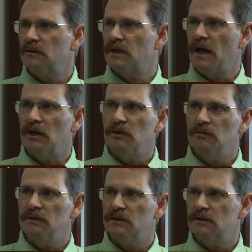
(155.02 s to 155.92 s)
it's got
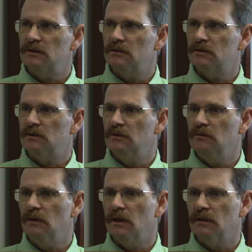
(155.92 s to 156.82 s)
good resistance
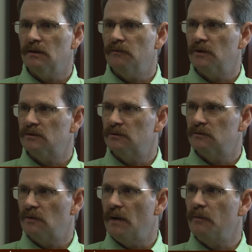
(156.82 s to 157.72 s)
to leaf rust
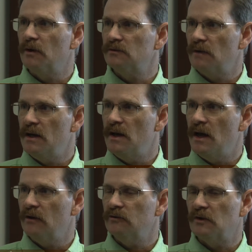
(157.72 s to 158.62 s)
and stripe rust right
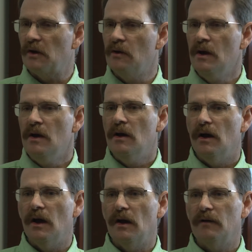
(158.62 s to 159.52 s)
now. So
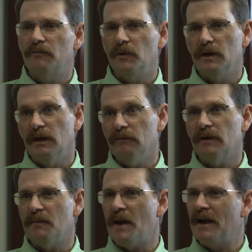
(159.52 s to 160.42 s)
if we
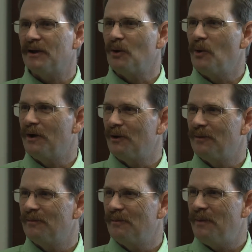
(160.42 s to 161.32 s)
ever get back in a
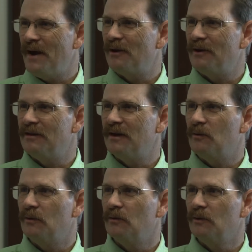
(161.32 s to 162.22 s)
wetter pattern, I
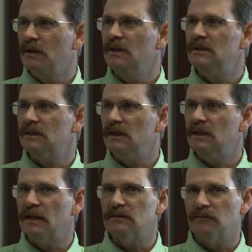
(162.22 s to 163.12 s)
think we'll really
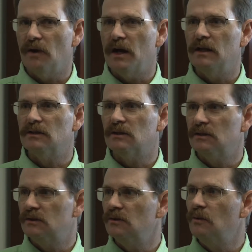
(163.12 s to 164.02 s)
see that's a variety that's
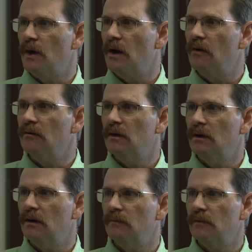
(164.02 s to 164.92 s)
going to do well,
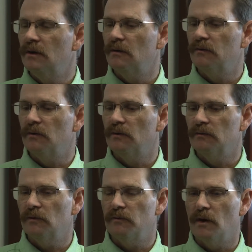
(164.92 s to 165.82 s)

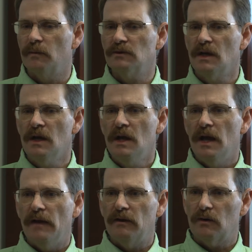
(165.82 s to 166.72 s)
for farmers.
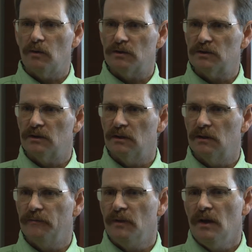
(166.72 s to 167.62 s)
And then, of course, the